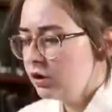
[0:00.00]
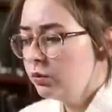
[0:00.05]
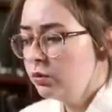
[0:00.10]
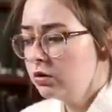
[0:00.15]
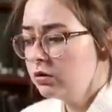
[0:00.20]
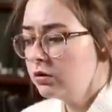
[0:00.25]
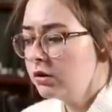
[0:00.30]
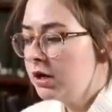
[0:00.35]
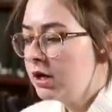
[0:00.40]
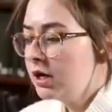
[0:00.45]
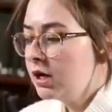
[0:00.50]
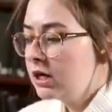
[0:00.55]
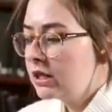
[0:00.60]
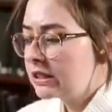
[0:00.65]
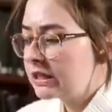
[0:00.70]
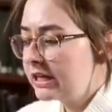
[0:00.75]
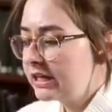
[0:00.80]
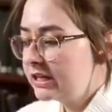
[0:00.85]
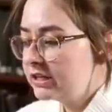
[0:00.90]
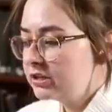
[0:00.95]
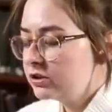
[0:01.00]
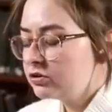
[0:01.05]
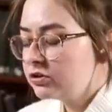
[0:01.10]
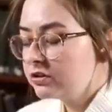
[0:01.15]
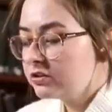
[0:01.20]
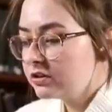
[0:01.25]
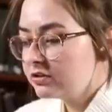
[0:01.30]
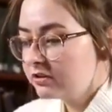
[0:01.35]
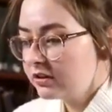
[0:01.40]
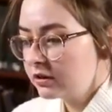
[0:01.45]
Well, Lynn,
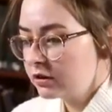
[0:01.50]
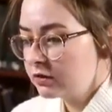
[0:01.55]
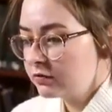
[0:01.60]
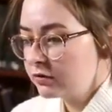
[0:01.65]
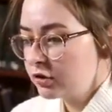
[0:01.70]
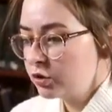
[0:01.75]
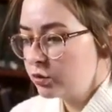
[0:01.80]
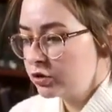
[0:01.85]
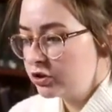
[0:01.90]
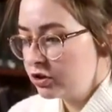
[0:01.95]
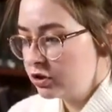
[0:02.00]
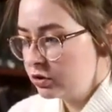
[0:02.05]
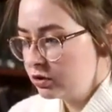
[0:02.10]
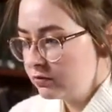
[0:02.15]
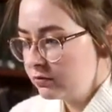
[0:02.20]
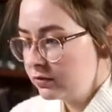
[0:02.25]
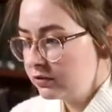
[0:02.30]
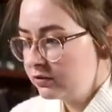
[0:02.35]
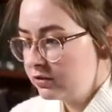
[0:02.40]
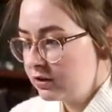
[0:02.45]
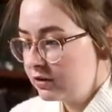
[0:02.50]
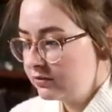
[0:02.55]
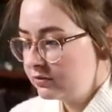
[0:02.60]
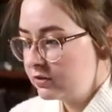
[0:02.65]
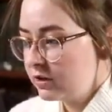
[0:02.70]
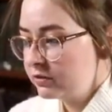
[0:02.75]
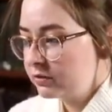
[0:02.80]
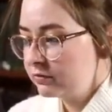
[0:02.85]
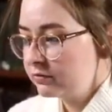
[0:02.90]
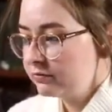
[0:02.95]
you did this interview with the
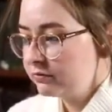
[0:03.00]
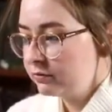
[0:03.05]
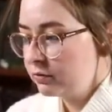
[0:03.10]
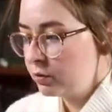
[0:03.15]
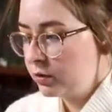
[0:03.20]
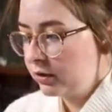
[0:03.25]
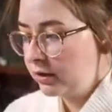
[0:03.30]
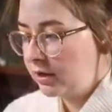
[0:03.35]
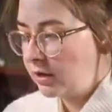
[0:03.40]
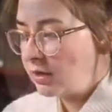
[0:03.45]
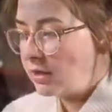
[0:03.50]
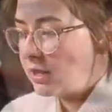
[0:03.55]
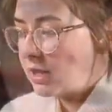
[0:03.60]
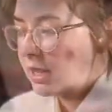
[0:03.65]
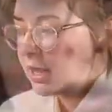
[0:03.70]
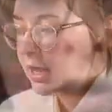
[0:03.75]
University of Southern Florida,